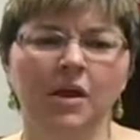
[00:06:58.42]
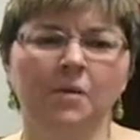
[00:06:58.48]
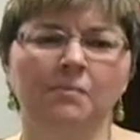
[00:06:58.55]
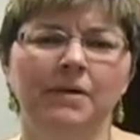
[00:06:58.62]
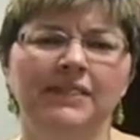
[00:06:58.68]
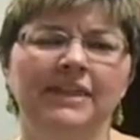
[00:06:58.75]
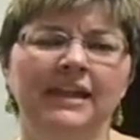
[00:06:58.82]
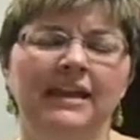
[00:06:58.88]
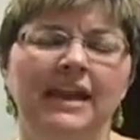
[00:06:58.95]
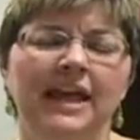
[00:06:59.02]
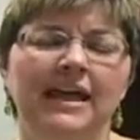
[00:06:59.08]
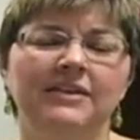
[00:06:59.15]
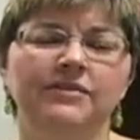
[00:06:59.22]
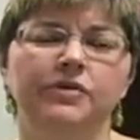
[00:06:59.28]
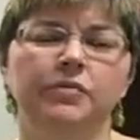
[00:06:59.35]
But then
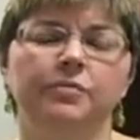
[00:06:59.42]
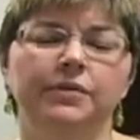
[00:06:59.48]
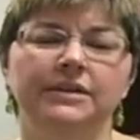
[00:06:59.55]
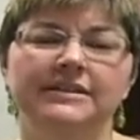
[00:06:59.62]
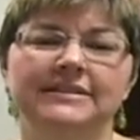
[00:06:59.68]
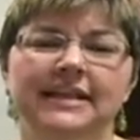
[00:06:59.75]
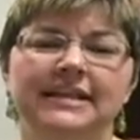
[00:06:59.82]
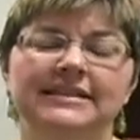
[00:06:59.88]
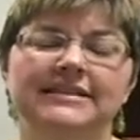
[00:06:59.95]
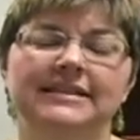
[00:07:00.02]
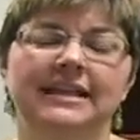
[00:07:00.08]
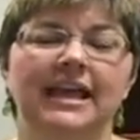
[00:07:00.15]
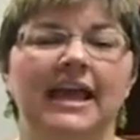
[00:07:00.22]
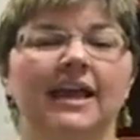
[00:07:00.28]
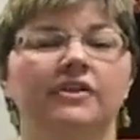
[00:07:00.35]
as you present
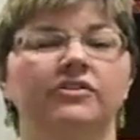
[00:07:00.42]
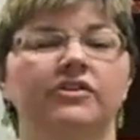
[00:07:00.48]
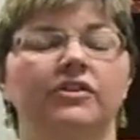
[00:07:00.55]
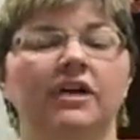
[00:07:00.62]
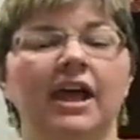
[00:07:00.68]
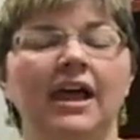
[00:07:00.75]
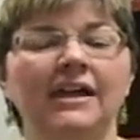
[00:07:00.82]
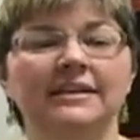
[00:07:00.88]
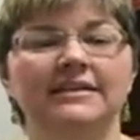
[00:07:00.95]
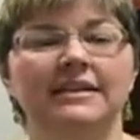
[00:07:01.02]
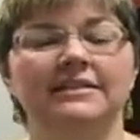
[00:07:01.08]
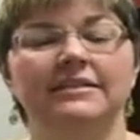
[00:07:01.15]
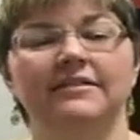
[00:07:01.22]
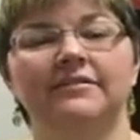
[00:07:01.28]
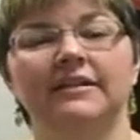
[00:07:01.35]
the actual content of